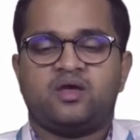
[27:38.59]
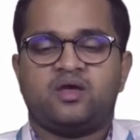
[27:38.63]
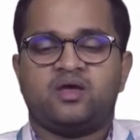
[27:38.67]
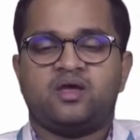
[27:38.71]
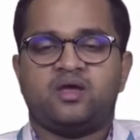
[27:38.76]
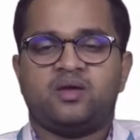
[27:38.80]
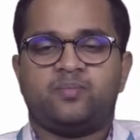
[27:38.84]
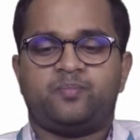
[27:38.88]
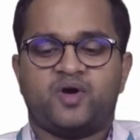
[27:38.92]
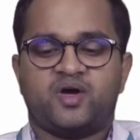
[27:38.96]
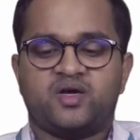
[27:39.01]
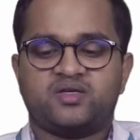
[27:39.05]

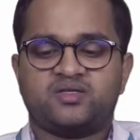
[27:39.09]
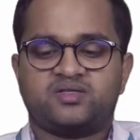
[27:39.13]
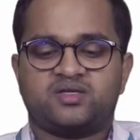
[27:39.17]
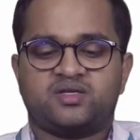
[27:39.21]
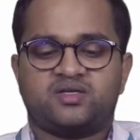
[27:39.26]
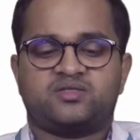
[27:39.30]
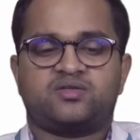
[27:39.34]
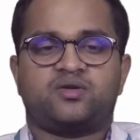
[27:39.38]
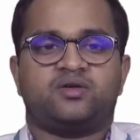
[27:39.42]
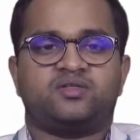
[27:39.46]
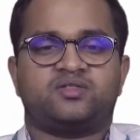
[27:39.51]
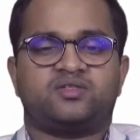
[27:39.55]
It
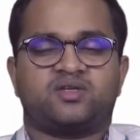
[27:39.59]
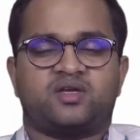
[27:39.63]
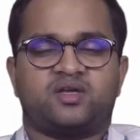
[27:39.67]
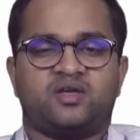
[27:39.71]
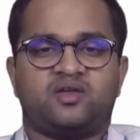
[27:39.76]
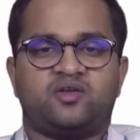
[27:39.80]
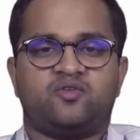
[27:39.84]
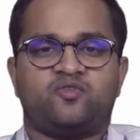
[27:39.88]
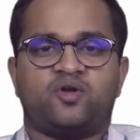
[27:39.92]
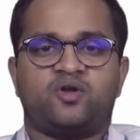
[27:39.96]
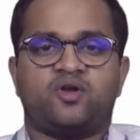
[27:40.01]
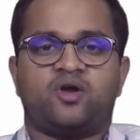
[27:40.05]
persists on
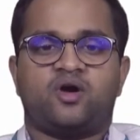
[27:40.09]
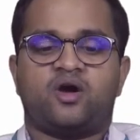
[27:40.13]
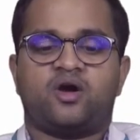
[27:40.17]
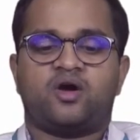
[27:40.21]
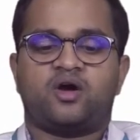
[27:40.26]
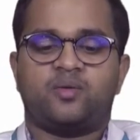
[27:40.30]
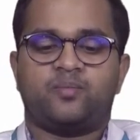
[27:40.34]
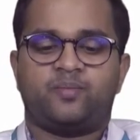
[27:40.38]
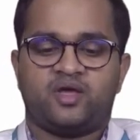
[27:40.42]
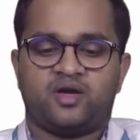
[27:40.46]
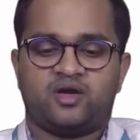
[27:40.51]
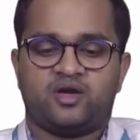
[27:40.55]
skin for a
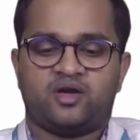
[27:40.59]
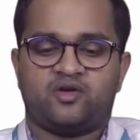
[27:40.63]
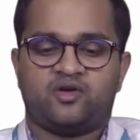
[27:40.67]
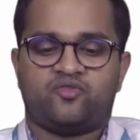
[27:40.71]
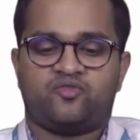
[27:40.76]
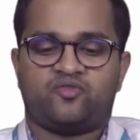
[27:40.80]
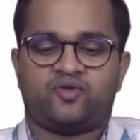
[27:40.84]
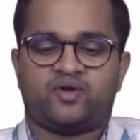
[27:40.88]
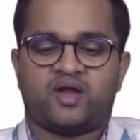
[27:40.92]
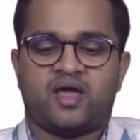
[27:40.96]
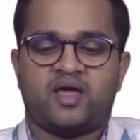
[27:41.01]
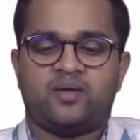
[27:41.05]
longer period
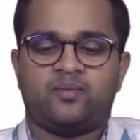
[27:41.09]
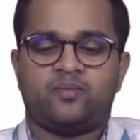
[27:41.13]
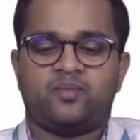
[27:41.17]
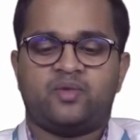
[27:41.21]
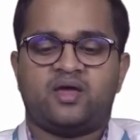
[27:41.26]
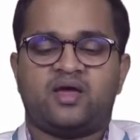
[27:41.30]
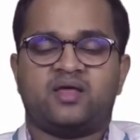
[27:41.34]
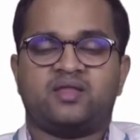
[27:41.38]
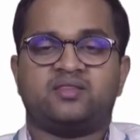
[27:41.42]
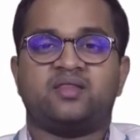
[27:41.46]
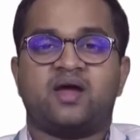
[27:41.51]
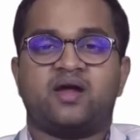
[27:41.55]
of time
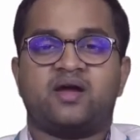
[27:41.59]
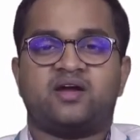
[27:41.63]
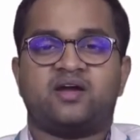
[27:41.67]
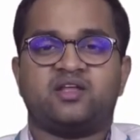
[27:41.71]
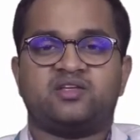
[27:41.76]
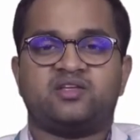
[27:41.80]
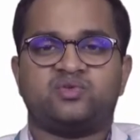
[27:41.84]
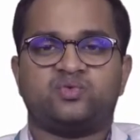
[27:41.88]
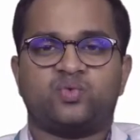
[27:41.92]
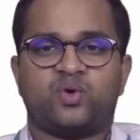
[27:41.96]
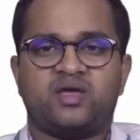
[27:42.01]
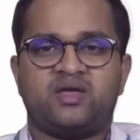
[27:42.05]
and that
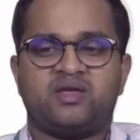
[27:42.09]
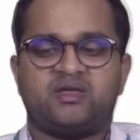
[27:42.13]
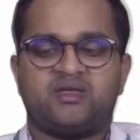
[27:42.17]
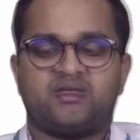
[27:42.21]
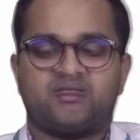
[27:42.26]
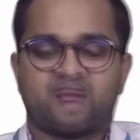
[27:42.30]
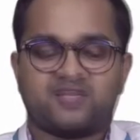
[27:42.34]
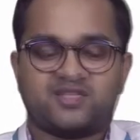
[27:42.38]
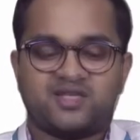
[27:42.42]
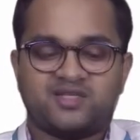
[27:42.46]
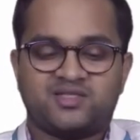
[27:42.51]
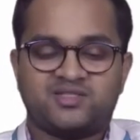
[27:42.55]
is why it
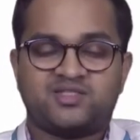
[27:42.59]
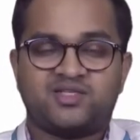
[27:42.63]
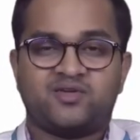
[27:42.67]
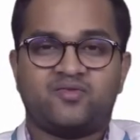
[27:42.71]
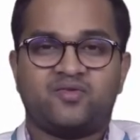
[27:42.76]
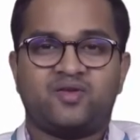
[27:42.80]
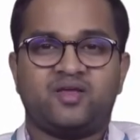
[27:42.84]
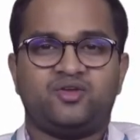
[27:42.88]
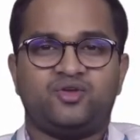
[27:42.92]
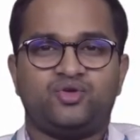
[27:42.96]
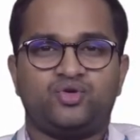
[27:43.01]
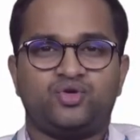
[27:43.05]
is
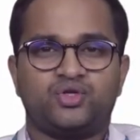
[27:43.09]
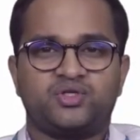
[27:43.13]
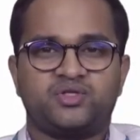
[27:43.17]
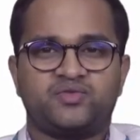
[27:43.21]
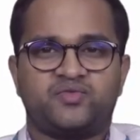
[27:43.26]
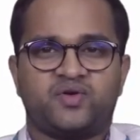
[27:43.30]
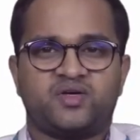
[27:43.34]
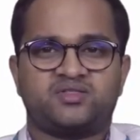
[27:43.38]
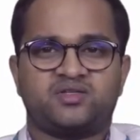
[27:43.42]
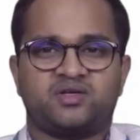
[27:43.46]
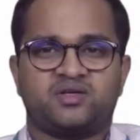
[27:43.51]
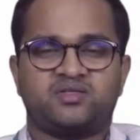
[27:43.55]
extensively used
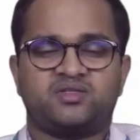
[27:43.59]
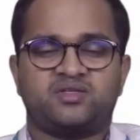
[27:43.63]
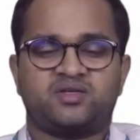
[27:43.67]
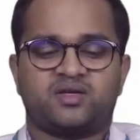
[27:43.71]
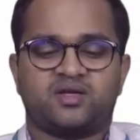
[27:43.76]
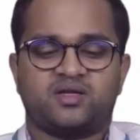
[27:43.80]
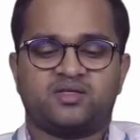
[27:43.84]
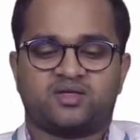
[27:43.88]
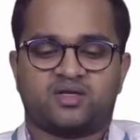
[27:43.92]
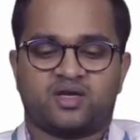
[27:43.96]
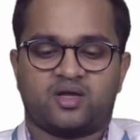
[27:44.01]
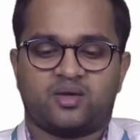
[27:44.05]
for
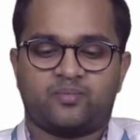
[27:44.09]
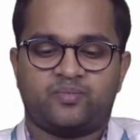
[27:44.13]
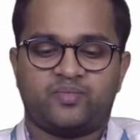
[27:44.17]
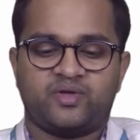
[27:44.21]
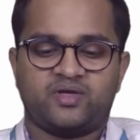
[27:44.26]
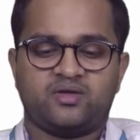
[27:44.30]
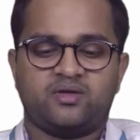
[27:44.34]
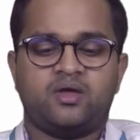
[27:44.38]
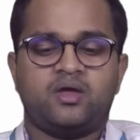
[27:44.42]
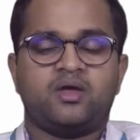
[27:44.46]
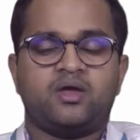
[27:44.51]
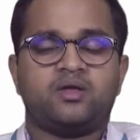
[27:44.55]
surgical
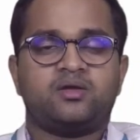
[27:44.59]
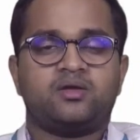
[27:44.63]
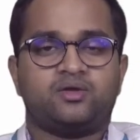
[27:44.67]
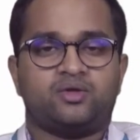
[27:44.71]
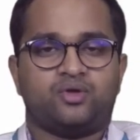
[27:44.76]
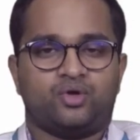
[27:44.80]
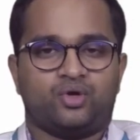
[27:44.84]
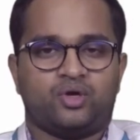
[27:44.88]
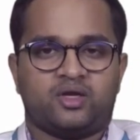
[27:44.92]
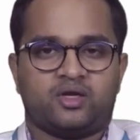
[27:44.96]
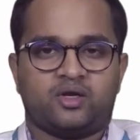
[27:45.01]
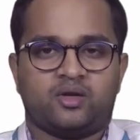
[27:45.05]
scrubbing,
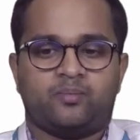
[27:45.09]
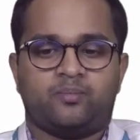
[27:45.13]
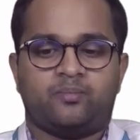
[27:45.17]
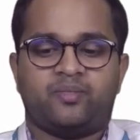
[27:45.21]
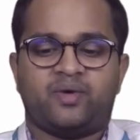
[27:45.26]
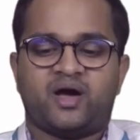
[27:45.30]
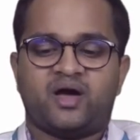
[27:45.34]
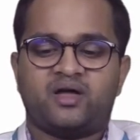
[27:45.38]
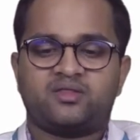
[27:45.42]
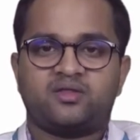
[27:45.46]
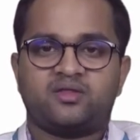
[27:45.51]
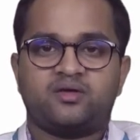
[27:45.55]
neonatal
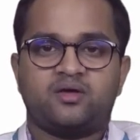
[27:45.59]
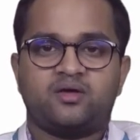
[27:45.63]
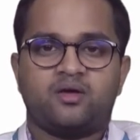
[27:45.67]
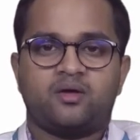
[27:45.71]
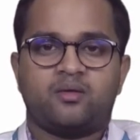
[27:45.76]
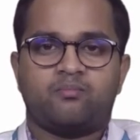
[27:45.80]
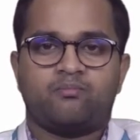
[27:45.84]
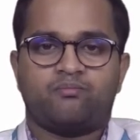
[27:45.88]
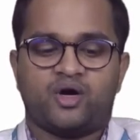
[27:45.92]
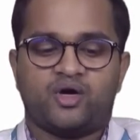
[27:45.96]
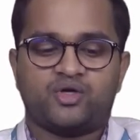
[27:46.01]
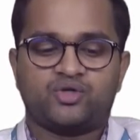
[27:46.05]
bath,
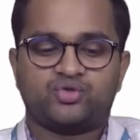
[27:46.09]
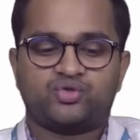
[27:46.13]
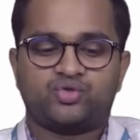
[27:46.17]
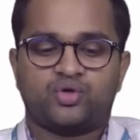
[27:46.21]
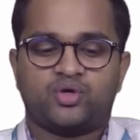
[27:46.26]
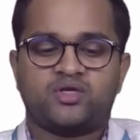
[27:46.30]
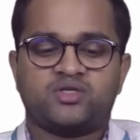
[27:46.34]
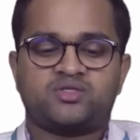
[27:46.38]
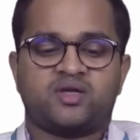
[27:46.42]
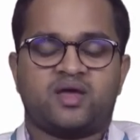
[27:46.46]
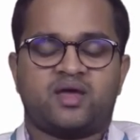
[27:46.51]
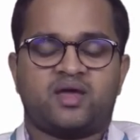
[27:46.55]

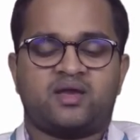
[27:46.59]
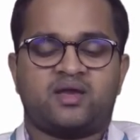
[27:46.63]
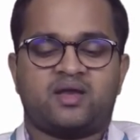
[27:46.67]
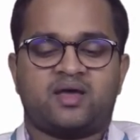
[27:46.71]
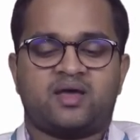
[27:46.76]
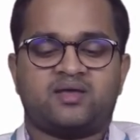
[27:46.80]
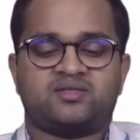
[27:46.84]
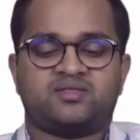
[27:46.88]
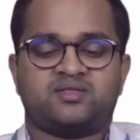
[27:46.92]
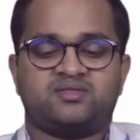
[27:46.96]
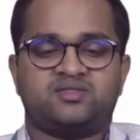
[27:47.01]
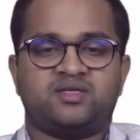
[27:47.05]
mouthwash and
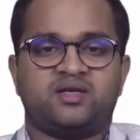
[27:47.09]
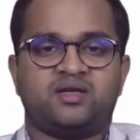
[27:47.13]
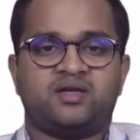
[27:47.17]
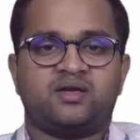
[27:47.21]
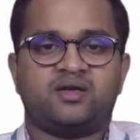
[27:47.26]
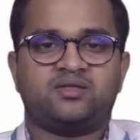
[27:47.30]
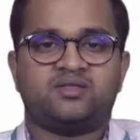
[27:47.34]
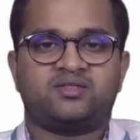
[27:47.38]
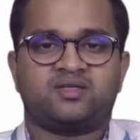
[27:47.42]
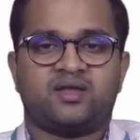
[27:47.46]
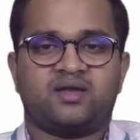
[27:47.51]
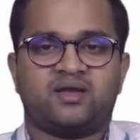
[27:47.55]
as a
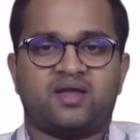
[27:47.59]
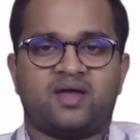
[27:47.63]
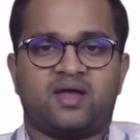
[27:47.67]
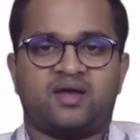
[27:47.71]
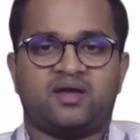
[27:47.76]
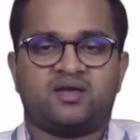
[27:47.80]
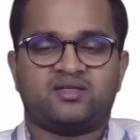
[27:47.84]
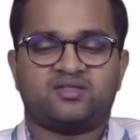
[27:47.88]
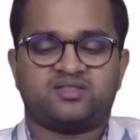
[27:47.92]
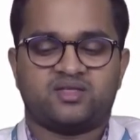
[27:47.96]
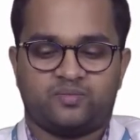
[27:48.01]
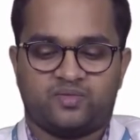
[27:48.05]
general skin
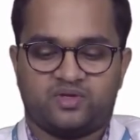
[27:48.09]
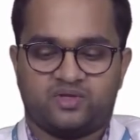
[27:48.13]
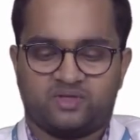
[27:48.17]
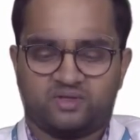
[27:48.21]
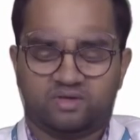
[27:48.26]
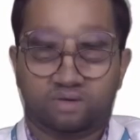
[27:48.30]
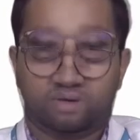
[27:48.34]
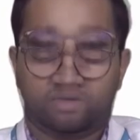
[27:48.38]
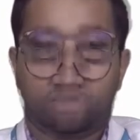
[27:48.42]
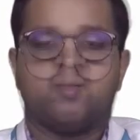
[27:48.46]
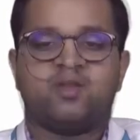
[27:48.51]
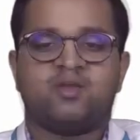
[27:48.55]

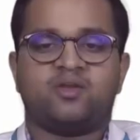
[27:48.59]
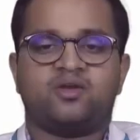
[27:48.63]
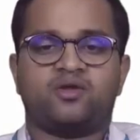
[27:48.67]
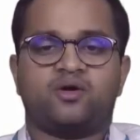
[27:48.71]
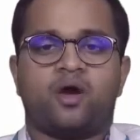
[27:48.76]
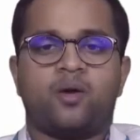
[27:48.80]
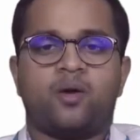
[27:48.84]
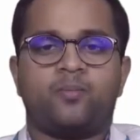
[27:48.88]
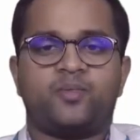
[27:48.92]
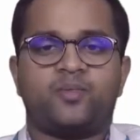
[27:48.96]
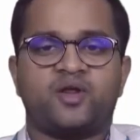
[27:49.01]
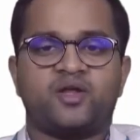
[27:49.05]
antiseptic. Coming to
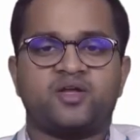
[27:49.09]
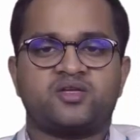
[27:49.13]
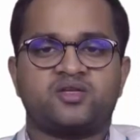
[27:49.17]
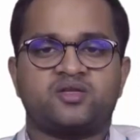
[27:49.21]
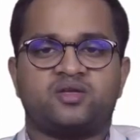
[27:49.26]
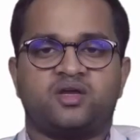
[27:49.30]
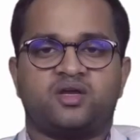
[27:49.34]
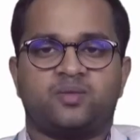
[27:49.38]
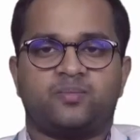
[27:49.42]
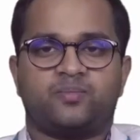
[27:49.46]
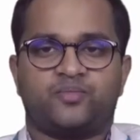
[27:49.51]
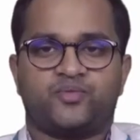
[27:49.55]

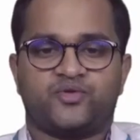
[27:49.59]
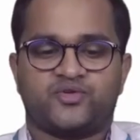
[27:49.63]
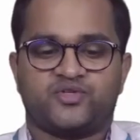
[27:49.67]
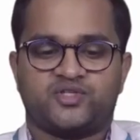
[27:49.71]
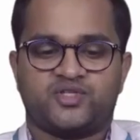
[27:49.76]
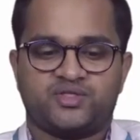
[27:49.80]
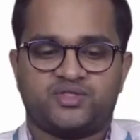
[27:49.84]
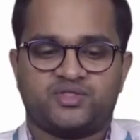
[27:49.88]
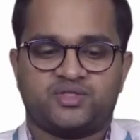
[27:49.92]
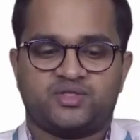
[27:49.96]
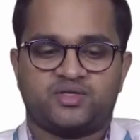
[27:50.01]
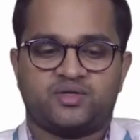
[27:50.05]
operation theatre
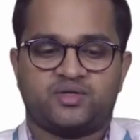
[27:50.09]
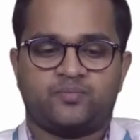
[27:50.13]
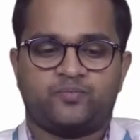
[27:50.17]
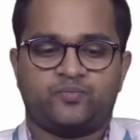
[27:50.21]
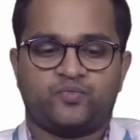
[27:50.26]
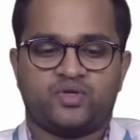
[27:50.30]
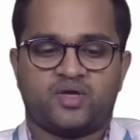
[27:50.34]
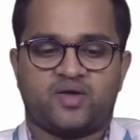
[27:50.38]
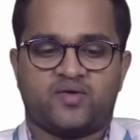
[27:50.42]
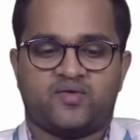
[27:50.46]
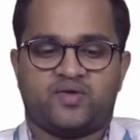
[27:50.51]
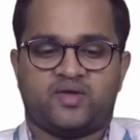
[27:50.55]
procedure,
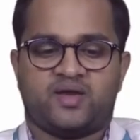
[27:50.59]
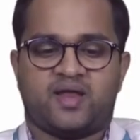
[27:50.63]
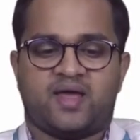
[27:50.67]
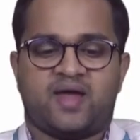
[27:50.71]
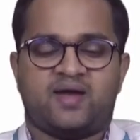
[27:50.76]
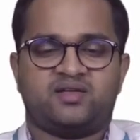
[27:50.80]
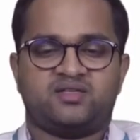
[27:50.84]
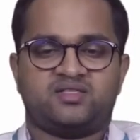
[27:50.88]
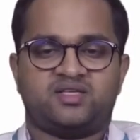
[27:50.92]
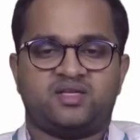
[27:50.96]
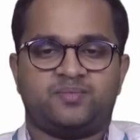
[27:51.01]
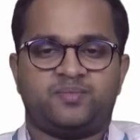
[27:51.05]
you have an
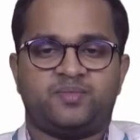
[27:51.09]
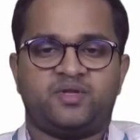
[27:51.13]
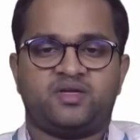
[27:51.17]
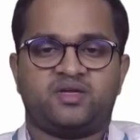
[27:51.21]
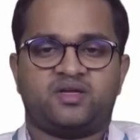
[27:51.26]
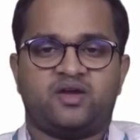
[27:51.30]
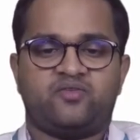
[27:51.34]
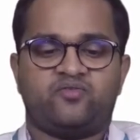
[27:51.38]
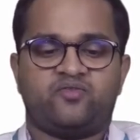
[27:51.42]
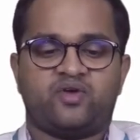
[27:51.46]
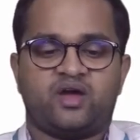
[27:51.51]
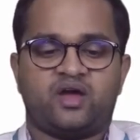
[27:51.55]
antiseptic
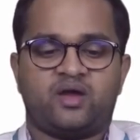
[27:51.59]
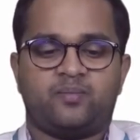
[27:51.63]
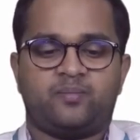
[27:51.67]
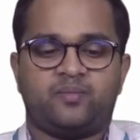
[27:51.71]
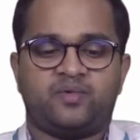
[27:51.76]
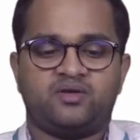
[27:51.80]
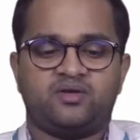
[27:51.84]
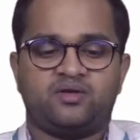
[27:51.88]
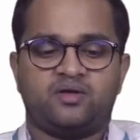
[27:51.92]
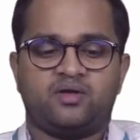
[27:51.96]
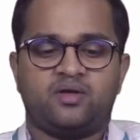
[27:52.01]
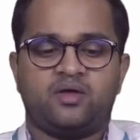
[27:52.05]

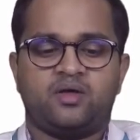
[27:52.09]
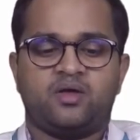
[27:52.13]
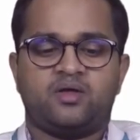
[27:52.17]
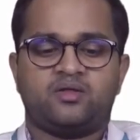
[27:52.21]
environment.